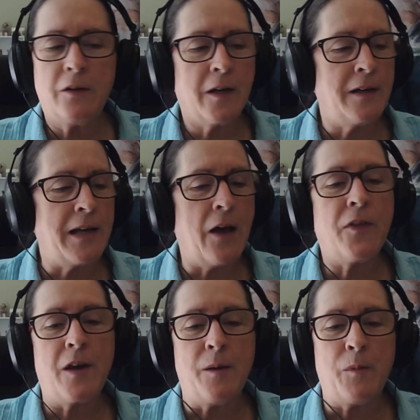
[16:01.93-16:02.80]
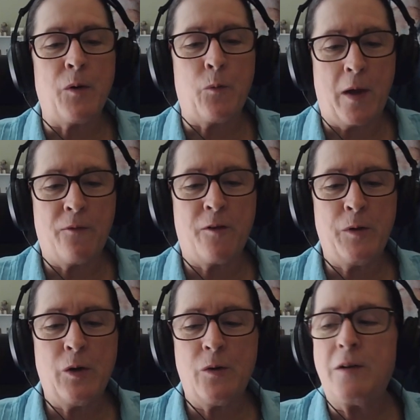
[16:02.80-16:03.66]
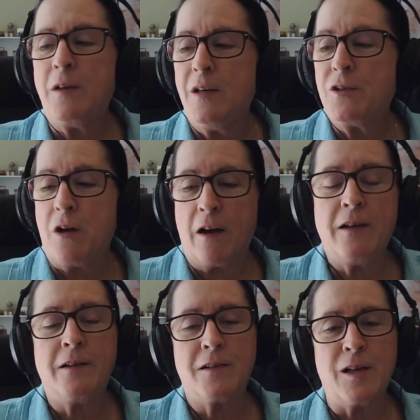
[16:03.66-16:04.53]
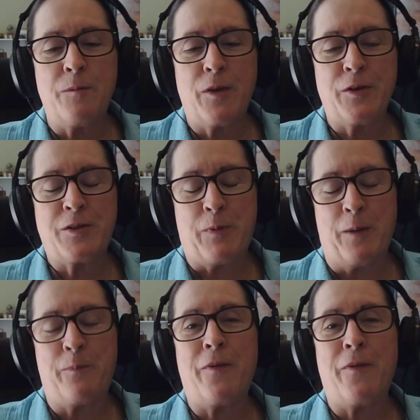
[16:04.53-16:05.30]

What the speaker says: Okay, now that I'm away from you and talking to some of those people,